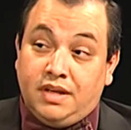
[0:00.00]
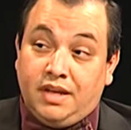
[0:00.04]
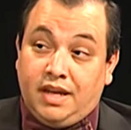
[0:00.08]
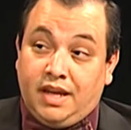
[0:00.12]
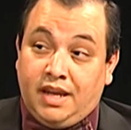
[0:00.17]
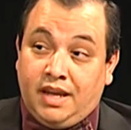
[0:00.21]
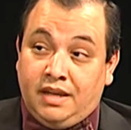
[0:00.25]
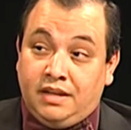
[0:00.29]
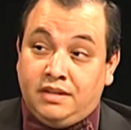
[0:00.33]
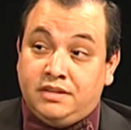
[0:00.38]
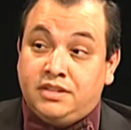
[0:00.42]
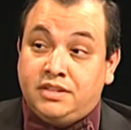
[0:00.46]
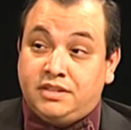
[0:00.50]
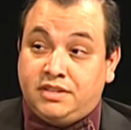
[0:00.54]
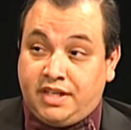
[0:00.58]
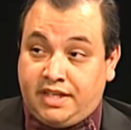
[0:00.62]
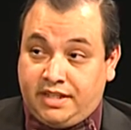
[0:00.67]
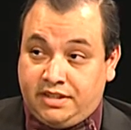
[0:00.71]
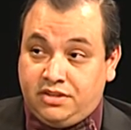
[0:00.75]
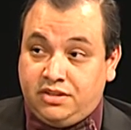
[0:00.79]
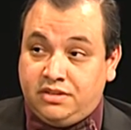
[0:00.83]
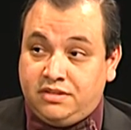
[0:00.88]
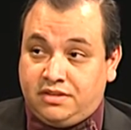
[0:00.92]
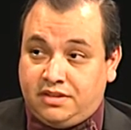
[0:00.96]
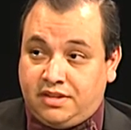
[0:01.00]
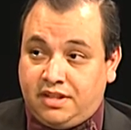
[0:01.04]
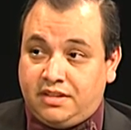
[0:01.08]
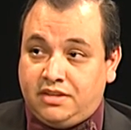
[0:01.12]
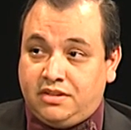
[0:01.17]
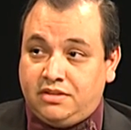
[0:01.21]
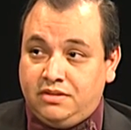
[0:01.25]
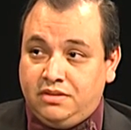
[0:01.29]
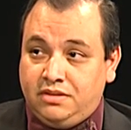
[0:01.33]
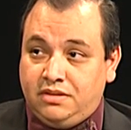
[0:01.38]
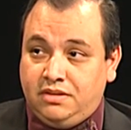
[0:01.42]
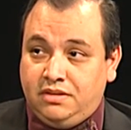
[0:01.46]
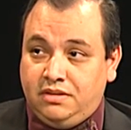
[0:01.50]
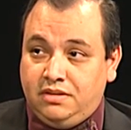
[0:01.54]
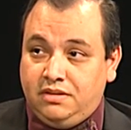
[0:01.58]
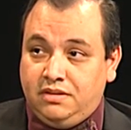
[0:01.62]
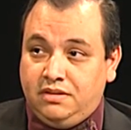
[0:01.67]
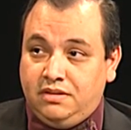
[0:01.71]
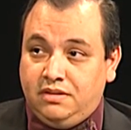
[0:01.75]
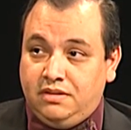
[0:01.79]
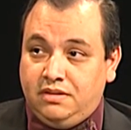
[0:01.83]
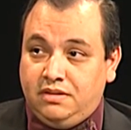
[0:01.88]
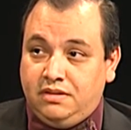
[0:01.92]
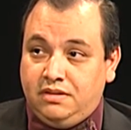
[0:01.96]
in detention centers,
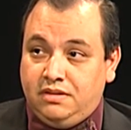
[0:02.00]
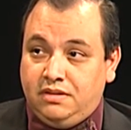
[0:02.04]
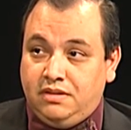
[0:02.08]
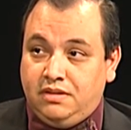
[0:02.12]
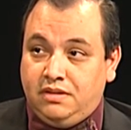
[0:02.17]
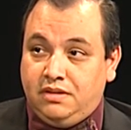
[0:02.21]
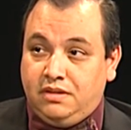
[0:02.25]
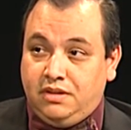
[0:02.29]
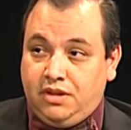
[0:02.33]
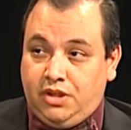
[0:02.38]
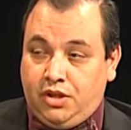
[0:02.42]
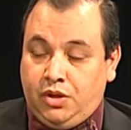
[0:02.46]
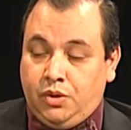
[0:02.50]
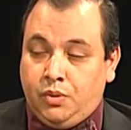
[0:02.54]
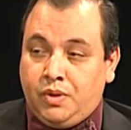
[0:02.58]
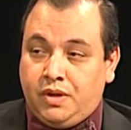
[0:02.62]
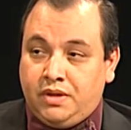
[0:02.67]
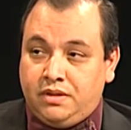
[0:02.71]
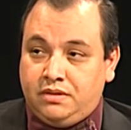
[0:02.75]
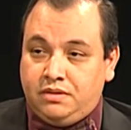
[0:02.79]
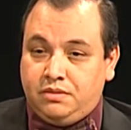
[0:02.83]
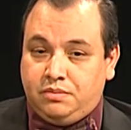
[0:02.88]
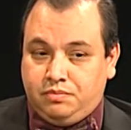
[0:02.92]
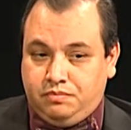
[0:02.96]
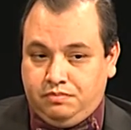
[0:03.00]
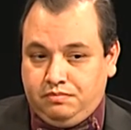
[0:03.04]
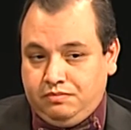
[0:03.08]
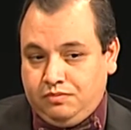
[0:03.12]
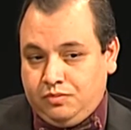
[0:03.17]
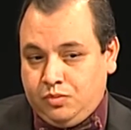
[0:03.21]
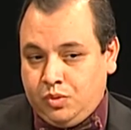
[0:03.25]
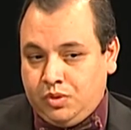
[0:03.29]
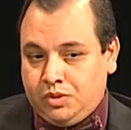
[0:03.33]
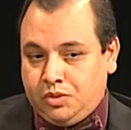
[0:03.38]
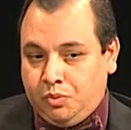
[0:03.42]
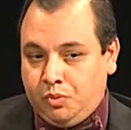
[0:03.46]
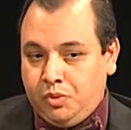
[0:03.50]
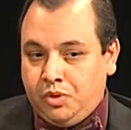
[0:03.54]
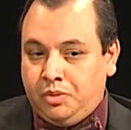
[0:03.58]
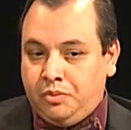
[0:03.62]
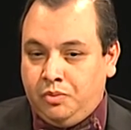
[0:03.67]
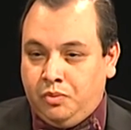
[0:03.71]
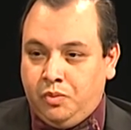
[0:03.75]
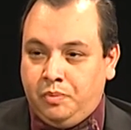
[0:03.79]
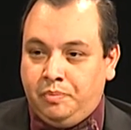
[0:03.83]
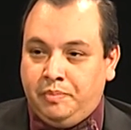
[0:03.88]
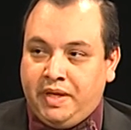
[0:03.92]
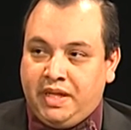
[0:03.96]
mm -hmm. U.S., which would
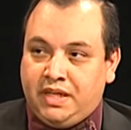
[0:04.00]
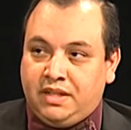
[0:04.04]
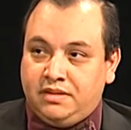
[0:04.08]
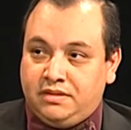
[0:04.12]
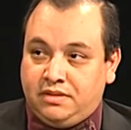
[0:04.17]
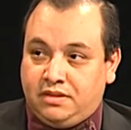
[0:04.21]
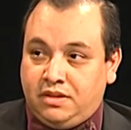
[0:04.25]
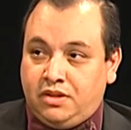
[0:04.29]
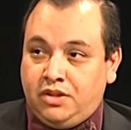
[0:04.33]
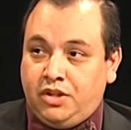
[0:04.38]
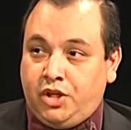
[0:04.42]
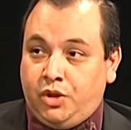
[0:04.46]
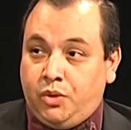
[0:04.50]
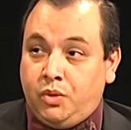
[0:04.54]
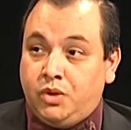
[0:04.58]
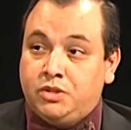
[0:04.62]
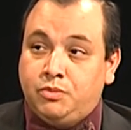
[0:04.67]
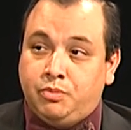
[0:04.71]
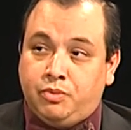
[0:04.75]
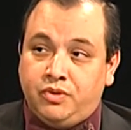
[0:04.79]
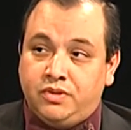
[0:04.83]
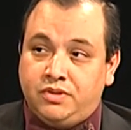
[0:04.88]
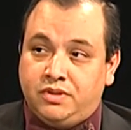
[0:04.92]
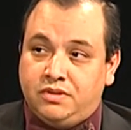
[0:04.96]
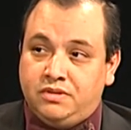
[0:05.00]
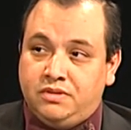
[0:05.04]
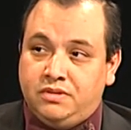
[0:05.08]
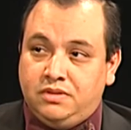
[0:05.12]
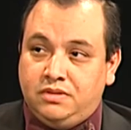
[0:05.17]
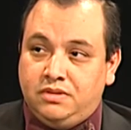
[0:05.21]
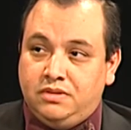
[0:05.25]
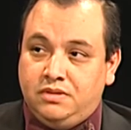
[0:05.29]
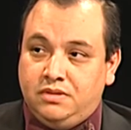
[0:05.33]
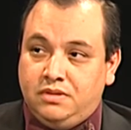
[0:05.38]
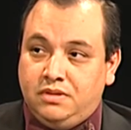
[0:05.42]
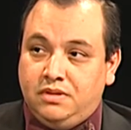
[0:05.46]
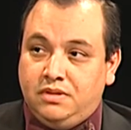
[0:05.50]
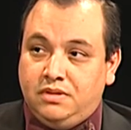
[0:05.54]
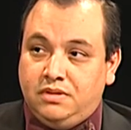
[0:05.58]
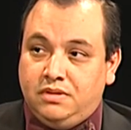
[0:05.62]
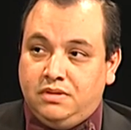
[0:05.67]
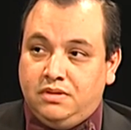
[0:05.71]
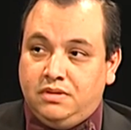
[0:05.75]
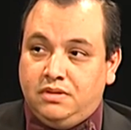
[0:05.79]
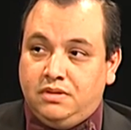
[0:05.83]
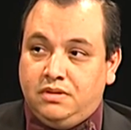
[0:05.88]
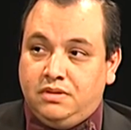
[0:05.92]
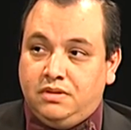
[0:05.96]
be considered U.S. prisons. Oh.
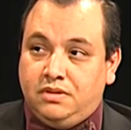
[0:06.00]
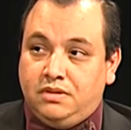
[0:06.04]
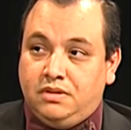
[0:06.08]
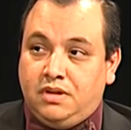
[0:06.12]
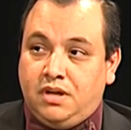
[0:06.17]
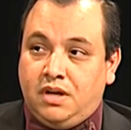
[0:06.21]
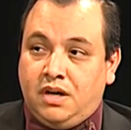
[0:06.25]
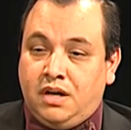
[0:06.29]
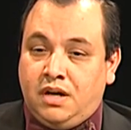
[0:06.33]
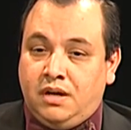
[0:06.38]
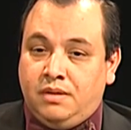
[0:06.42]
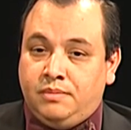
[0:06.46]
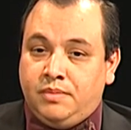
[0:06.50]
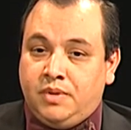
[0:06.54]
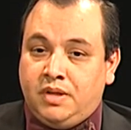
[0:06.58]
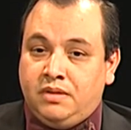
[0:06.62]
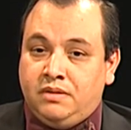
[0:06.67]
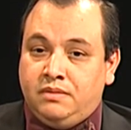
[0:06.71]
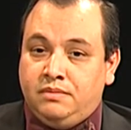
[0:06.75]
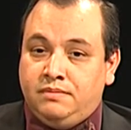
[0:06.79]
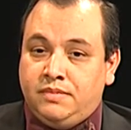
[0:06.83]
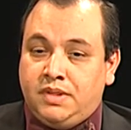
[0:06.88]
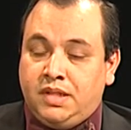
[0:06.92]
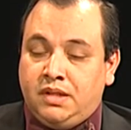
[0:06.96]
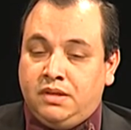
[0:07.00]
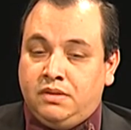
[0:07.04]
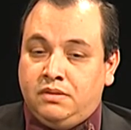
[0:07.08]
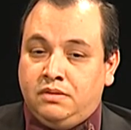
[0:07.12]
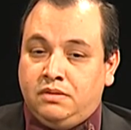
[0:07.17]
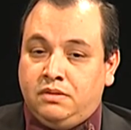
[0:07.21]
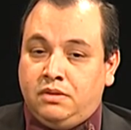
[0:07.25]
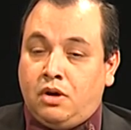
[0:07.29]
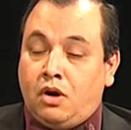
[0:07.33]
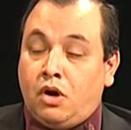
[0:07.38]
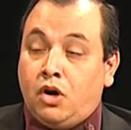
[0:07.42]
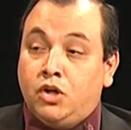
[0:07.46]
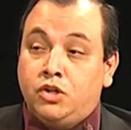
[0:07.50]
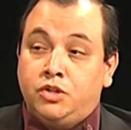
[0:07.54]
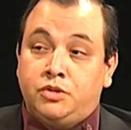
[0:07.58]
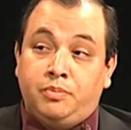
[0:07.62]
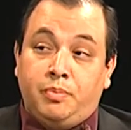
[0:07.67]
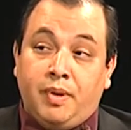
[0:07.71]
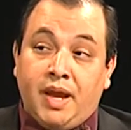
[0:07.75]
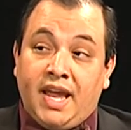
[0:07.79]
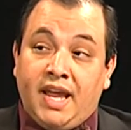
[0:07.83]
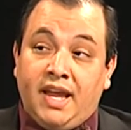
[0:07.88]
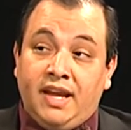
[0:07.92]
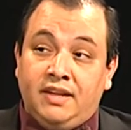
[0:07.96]
Uh, they're, they're large
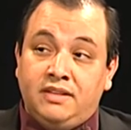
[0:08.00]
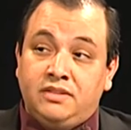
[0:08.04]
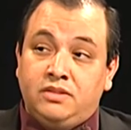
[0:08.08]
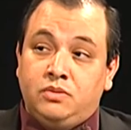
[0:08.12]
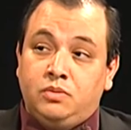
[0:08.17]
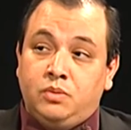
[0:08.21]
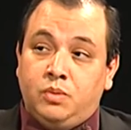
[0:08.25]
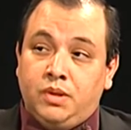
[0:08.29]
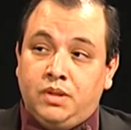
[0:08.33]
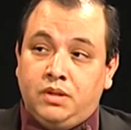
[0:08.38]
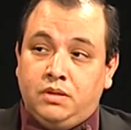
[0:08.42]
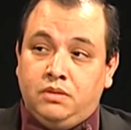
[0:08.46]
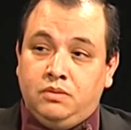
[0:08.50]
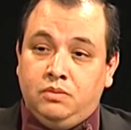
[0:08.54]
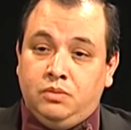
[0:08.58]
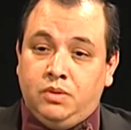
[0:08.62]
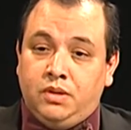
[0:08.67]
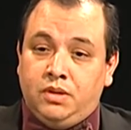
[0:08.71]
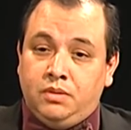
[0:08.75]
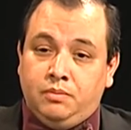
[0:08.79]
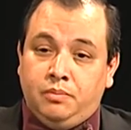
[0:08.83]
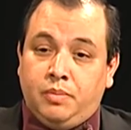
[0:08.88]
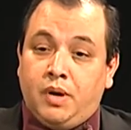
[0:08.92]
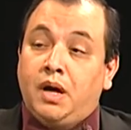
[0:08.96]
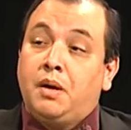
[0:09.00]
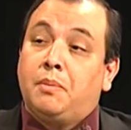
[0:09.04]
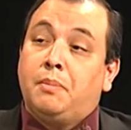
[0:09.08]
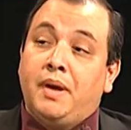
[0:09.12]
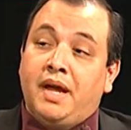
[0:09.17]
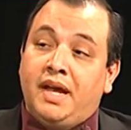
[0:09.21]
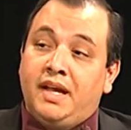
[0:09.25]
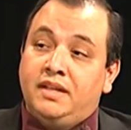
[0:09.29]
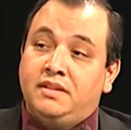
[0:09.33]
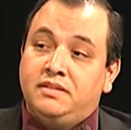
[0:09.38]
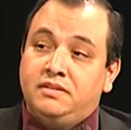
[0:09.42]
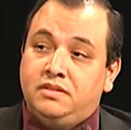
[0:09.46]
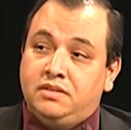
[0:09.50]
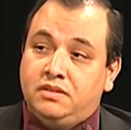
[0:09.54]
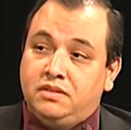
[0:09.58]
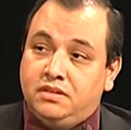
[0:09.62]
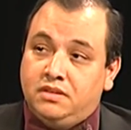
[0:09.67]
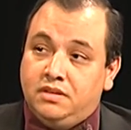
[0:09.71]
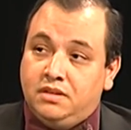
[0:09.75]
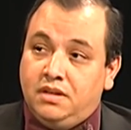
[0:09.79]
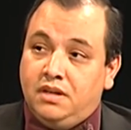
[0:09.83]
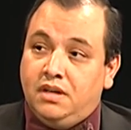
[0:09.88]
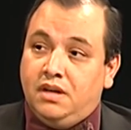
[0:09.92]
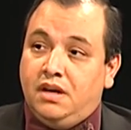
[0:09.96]
bays with, with bunk beds.
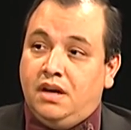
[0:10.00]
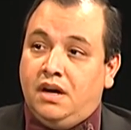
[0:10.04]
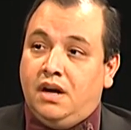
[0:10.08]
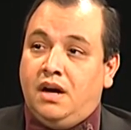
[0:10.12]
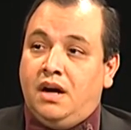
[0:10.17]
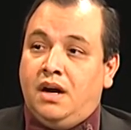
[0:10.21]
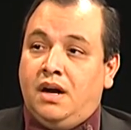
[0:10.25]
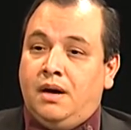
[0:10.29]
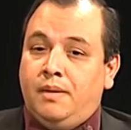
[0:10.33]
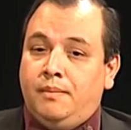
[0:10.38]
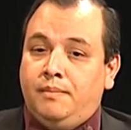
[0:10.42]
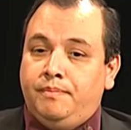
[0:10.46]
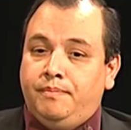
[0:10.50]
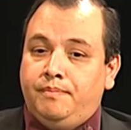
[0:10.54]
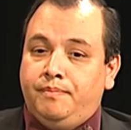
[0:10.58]
Um,